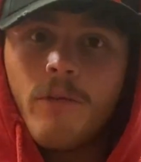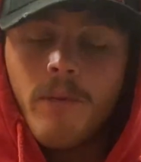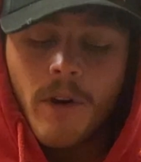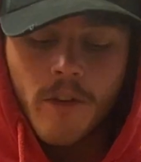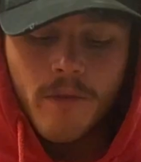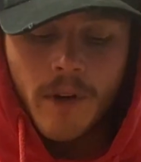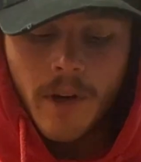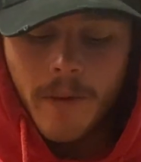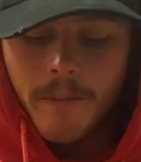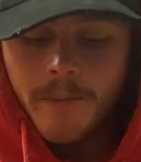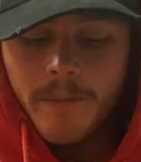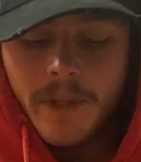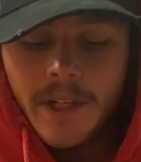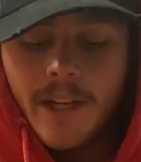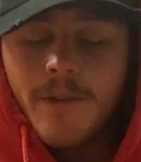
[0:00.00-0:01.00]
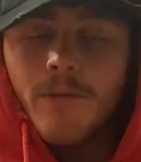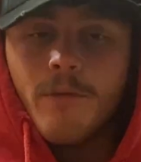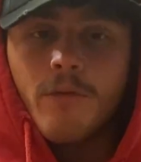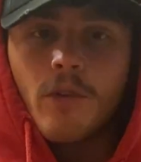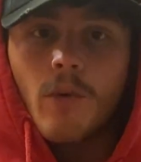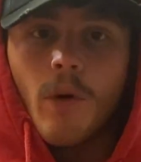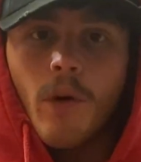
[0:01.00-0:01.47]
I've been living
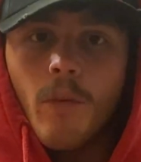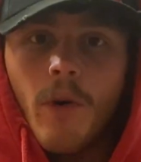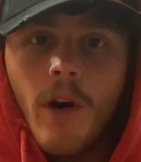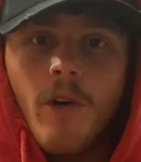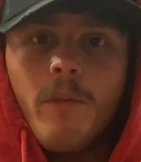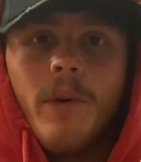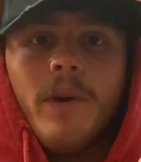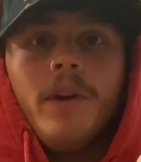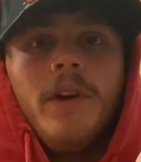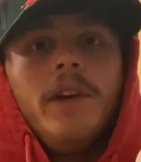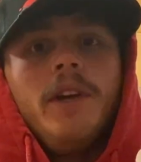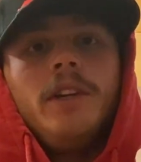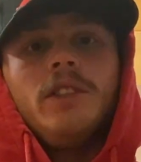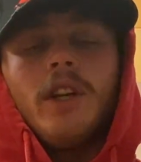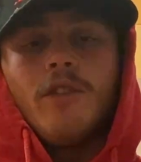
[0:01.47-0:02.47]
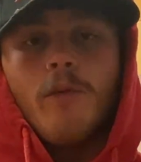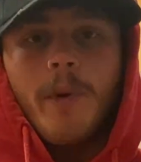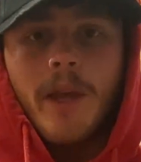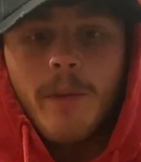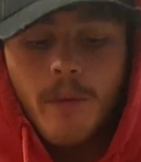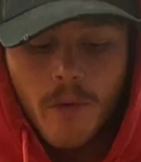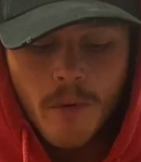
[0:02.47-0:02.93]
for quite a while, but to other
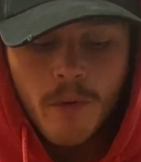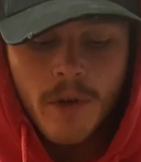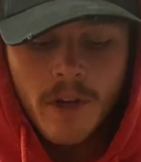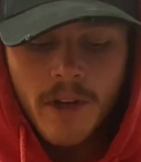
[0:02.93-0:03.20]
people